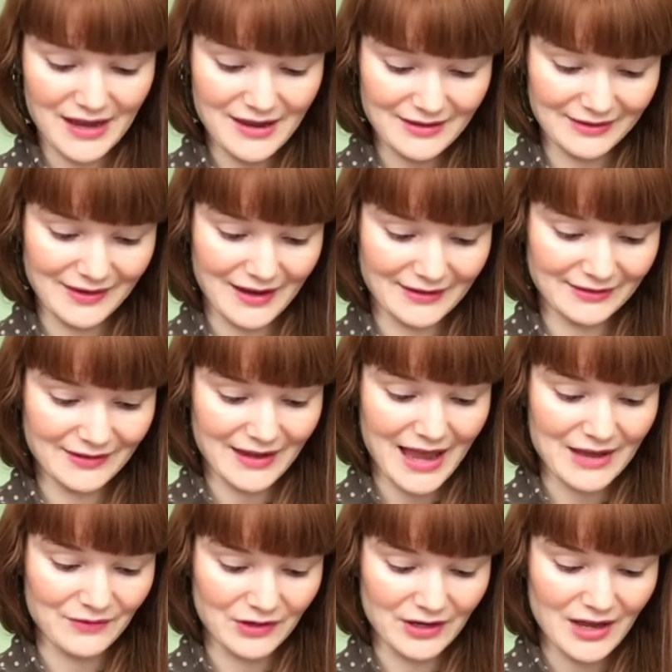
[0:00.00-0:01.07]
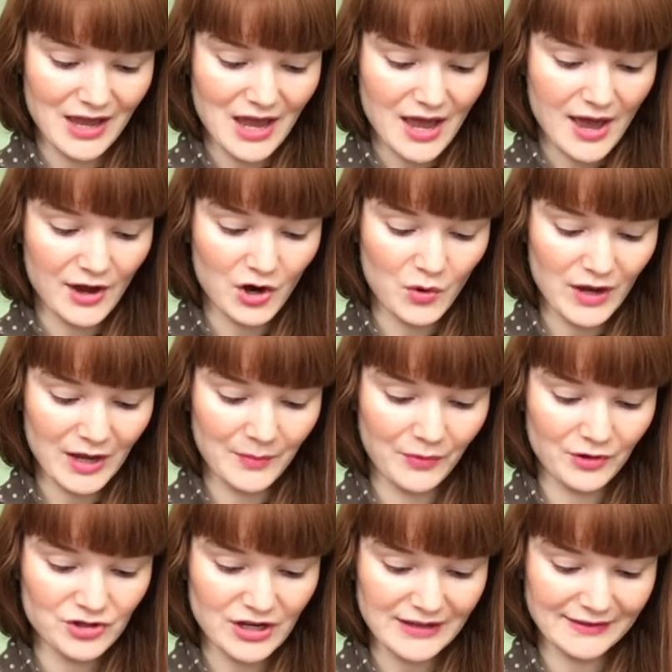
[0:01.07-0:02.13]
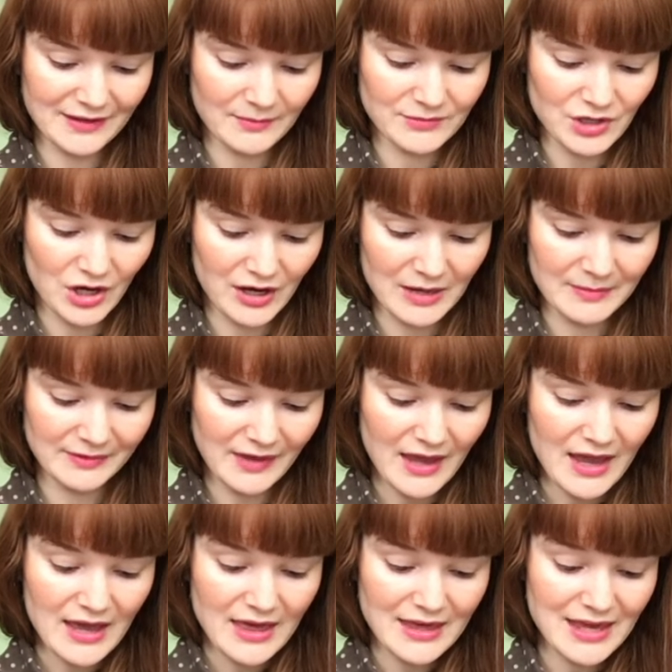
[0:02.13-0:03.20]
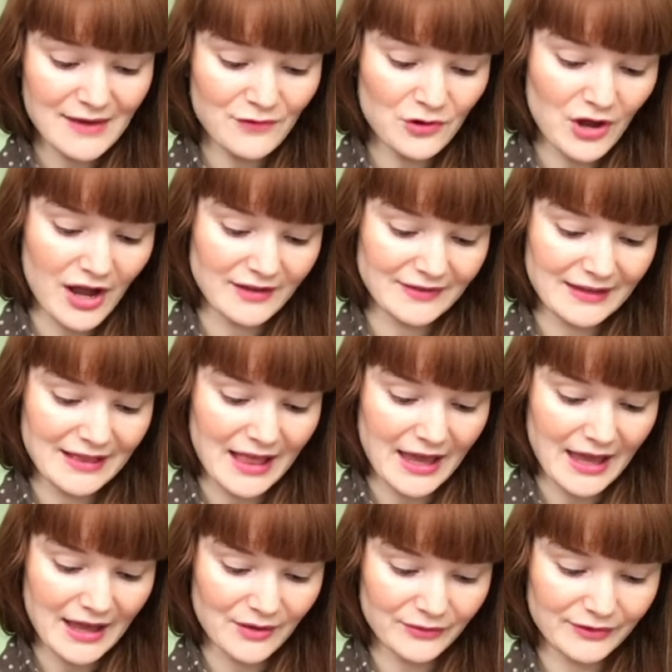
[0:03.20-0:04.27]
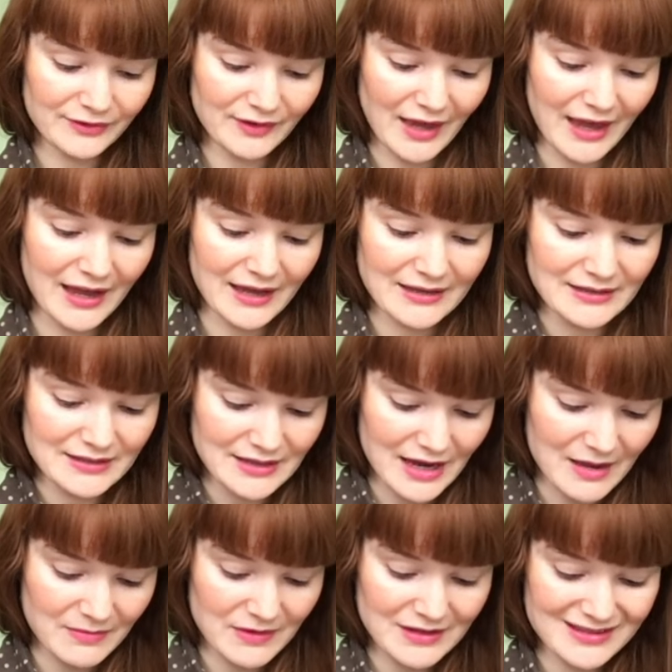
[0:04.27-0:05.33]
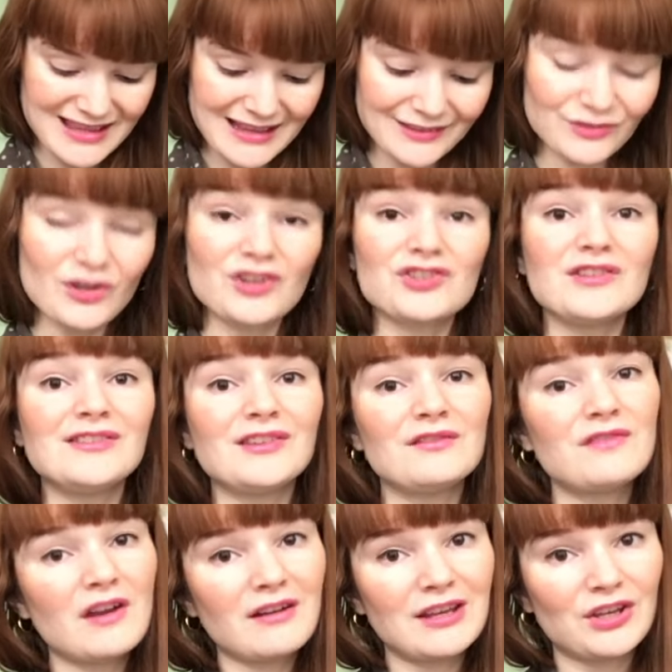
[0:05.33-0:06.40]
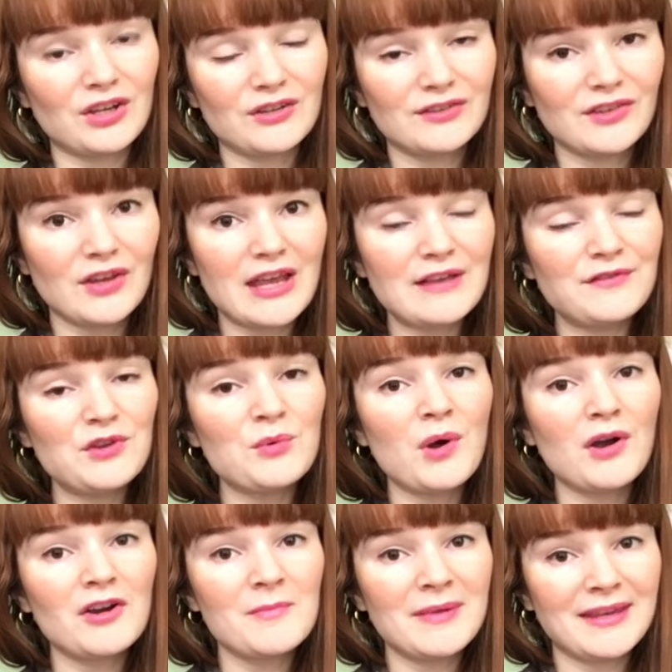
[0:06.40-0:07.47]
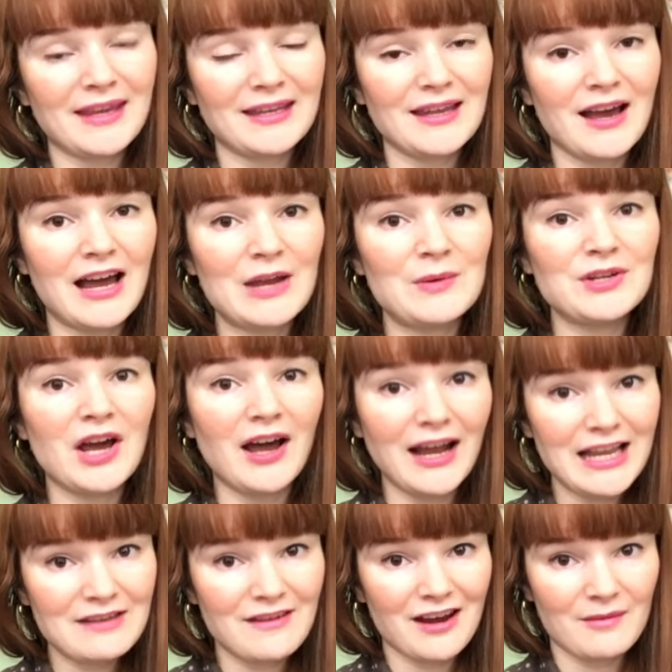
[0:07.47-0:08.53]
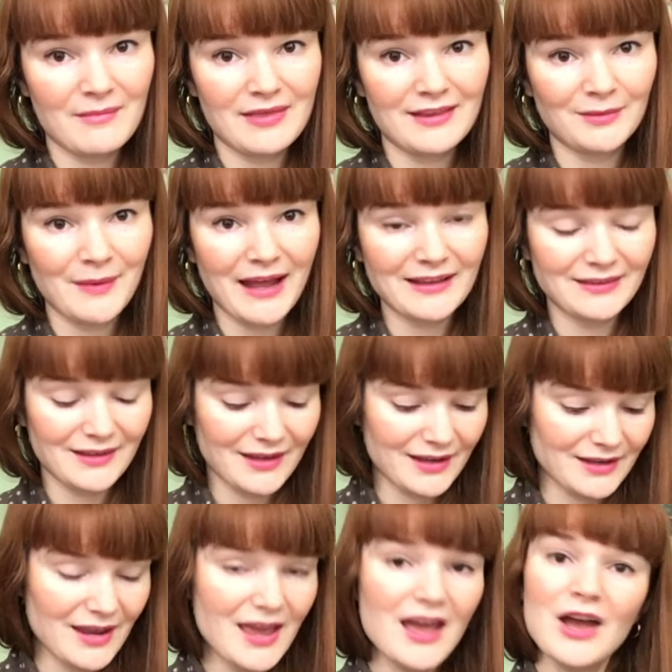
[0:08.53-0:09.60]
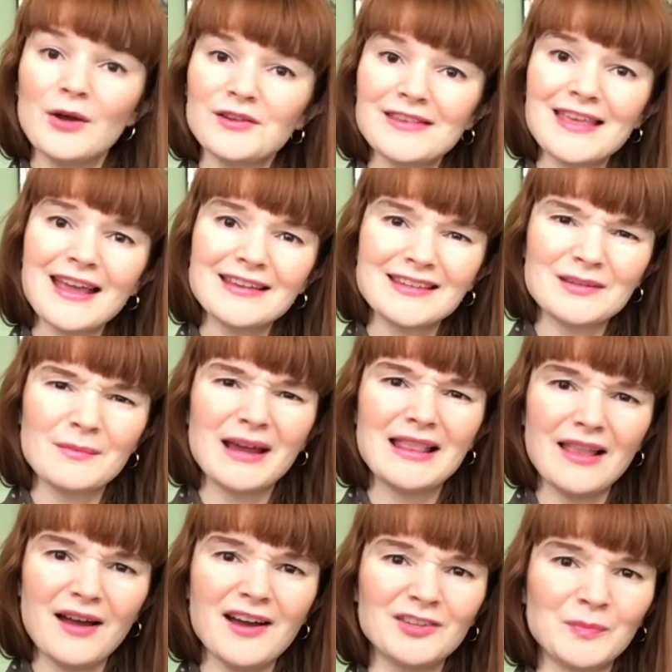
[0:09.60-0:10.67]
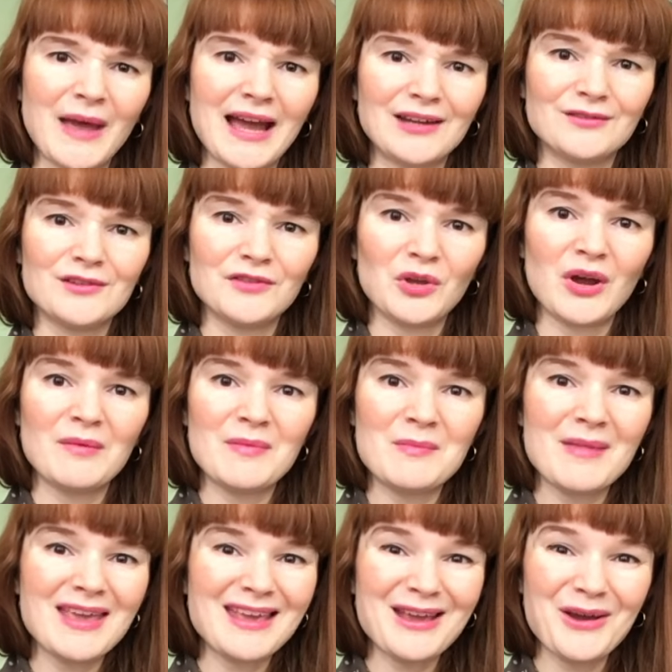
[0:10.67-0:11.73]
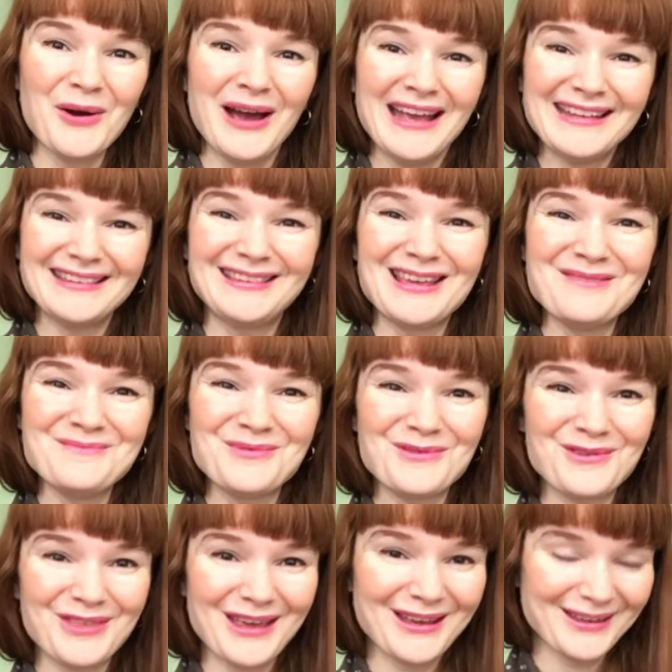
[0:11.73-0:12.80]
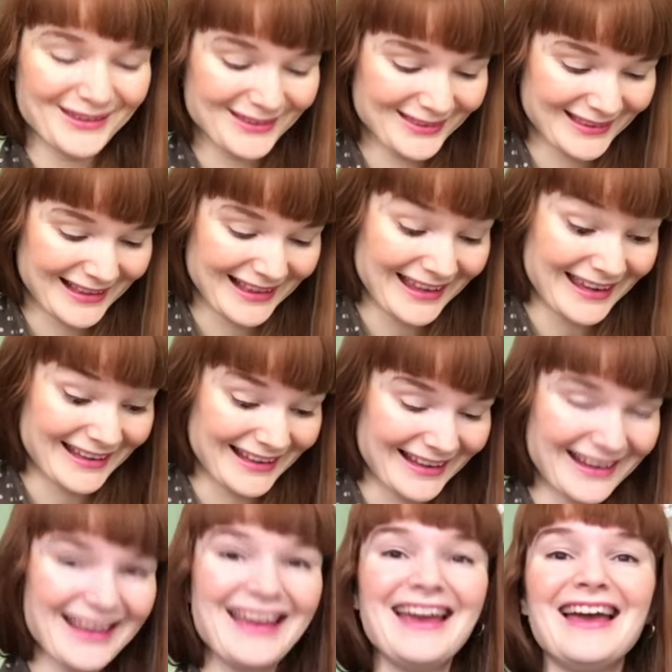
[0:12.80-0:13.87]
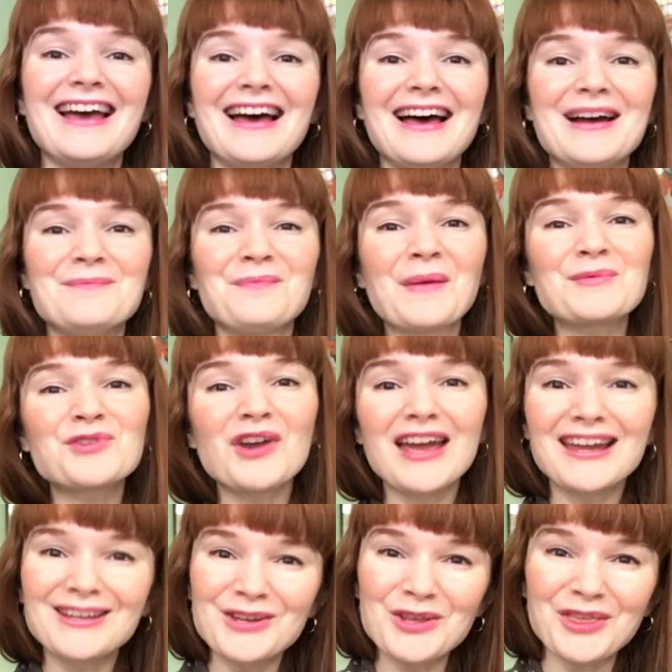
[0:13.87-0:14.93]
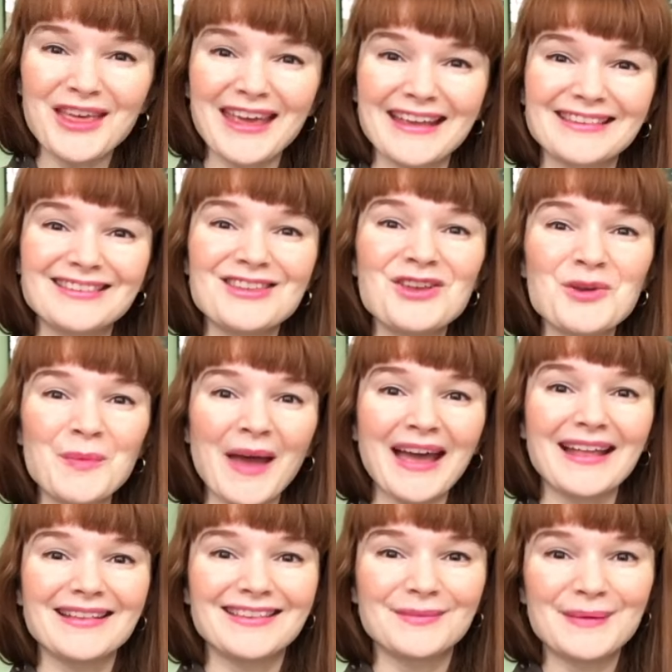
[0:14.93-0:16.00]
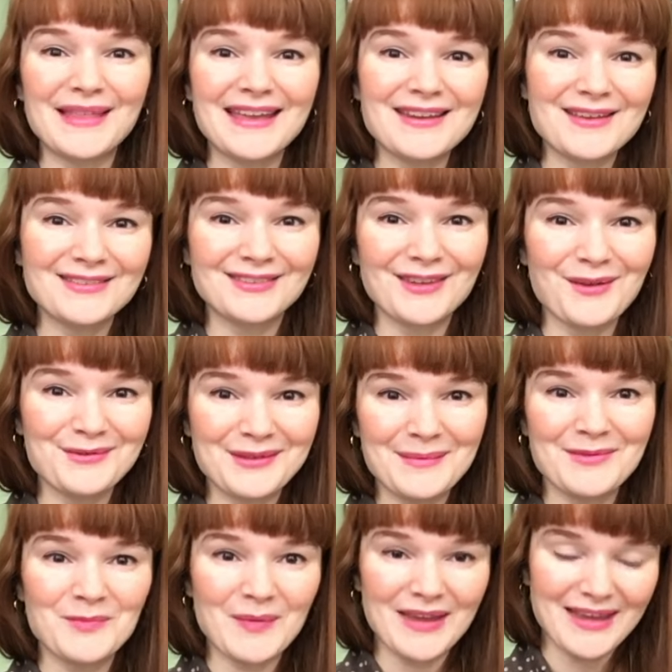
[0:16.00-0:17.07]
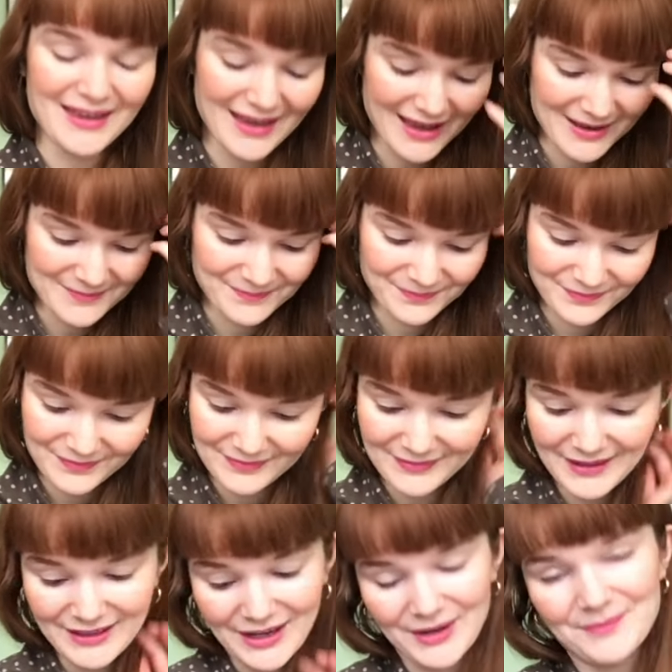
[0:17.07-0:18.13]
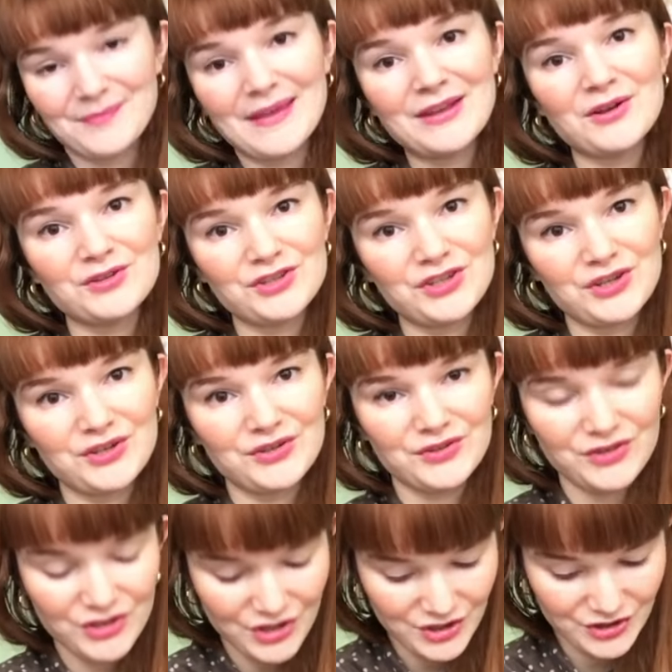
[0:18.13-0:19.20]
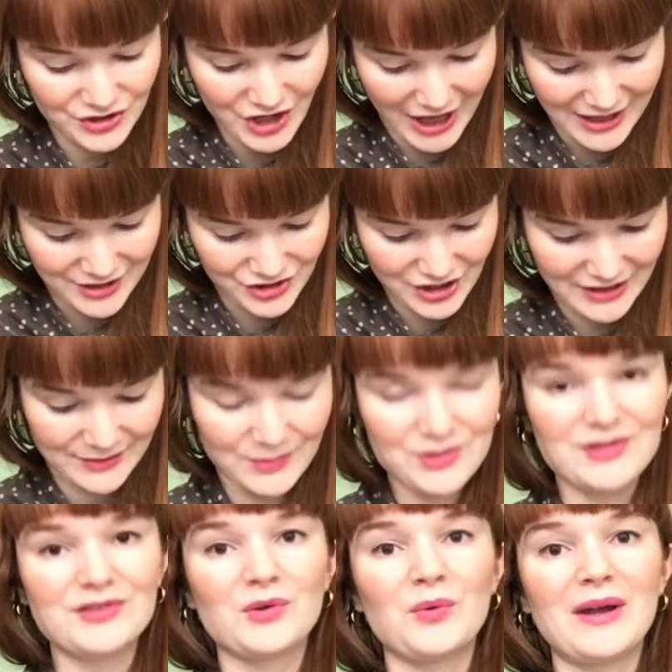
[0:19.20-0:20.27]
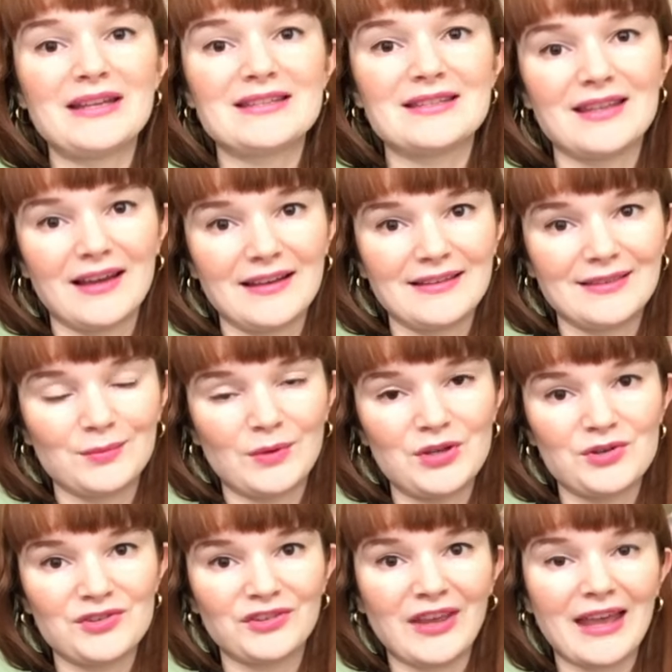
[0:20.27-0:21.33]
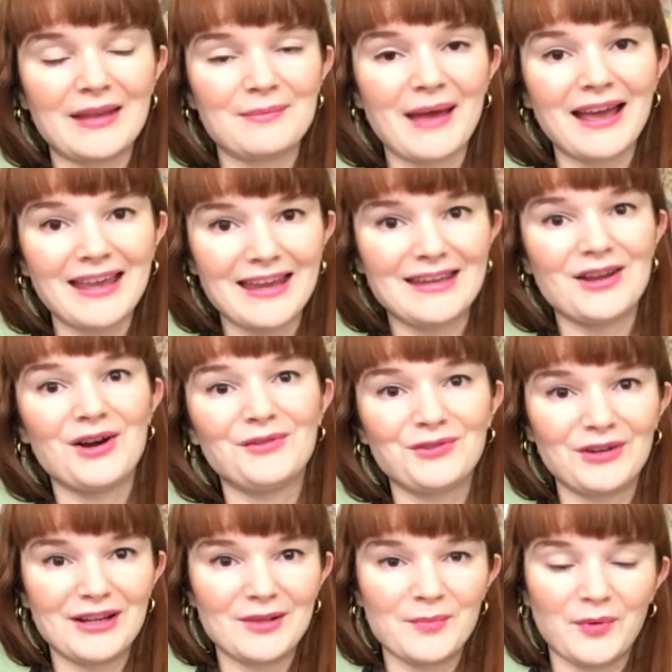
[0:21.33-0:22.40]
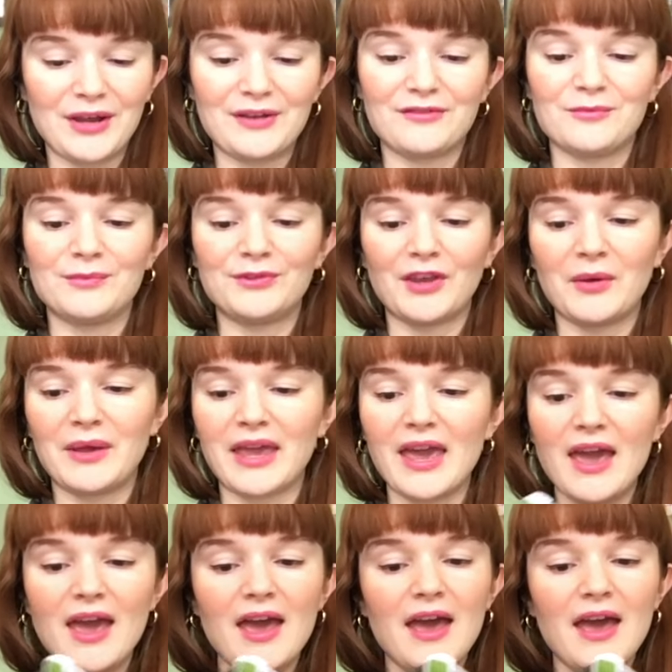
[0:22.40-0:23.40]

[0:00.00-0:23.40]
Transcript: It's nice to have a quick project sometimes. They give you cutting layouts, and the instructions are very good. So if you are a beginner, I would highly recommend this pattern. I think I said in my last pattern review, I've been making quite simple things, clearly. I'm trying new things, new patterns, but they don't seem to be... you know, they're not too challenging, which is quite nice when you're just getting back in after a little break from sewing.